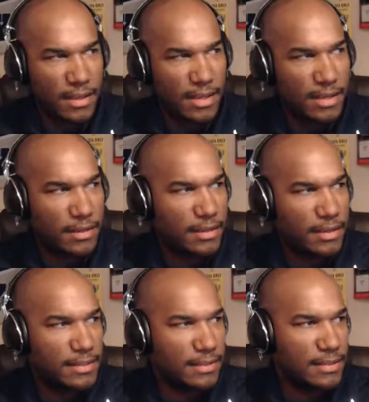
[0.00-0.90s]
Yeah, and
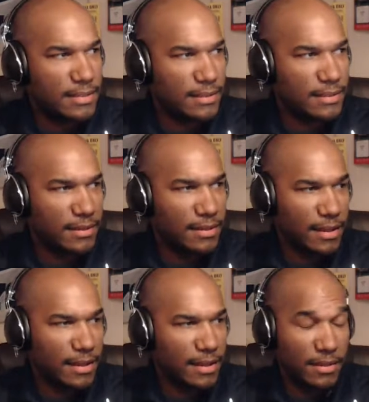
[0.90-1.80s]
it's a thing. Like,
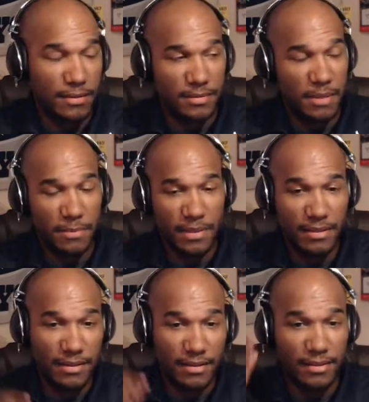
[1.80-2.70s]
I mean, there's people
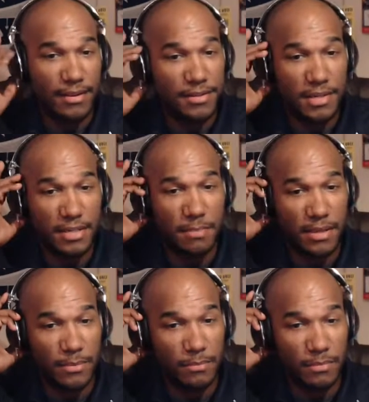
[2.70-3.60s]
out there that thought
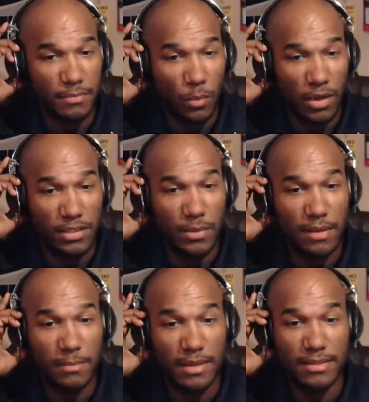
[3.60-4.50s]
GSP walked away
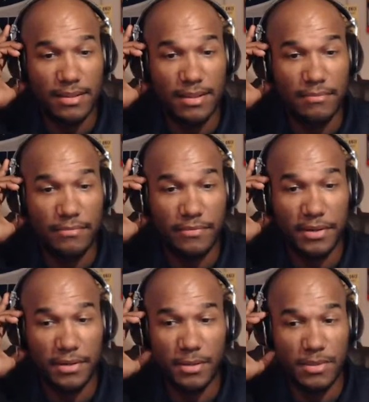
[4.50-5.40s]
because he
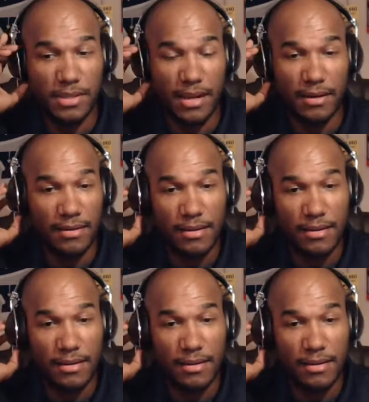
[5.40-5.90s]
feared USADA.